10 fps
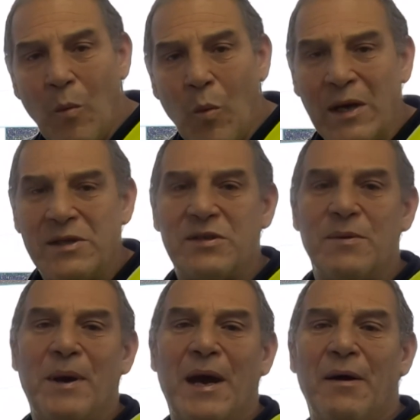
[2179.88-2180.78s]
Once
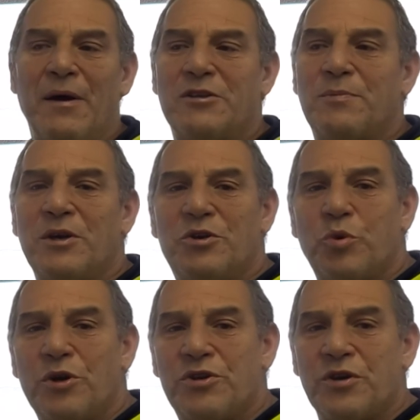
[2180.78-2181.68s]
the power has been
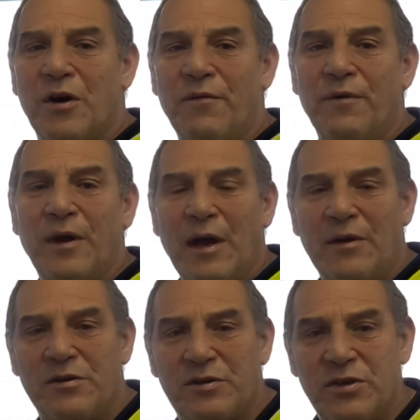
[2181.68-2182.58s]
switched off
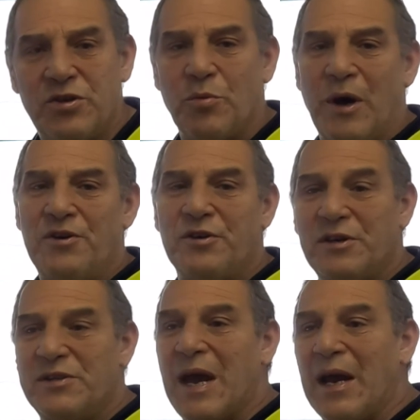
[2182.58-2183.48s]
and the situation
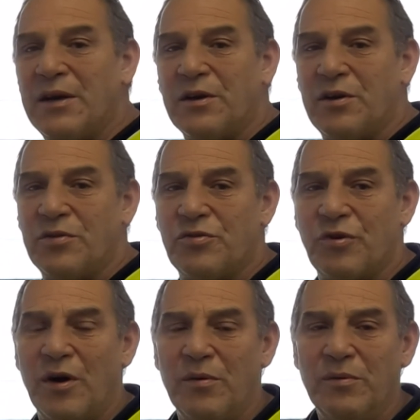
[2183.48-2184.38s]
is under
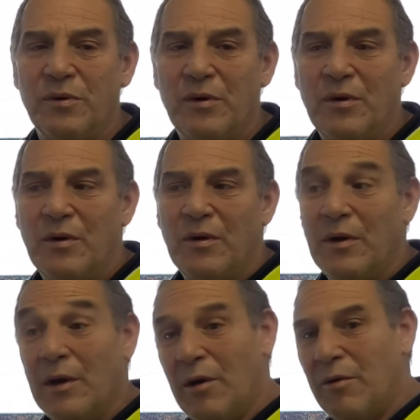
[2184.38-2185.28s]
control,
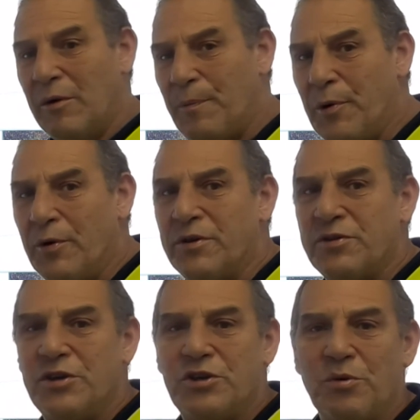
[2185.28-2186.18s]
report the
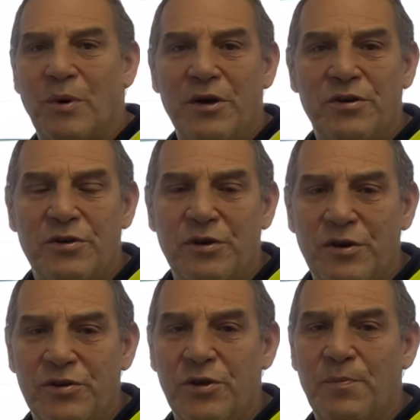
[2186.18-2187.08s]
situation to
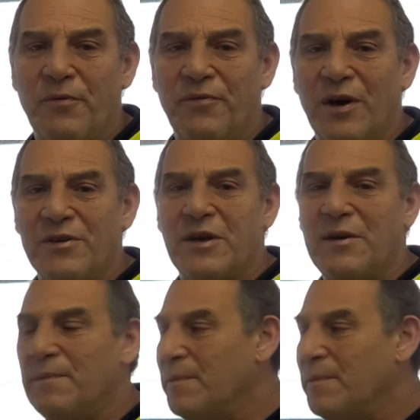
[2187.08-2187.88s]
your supervisor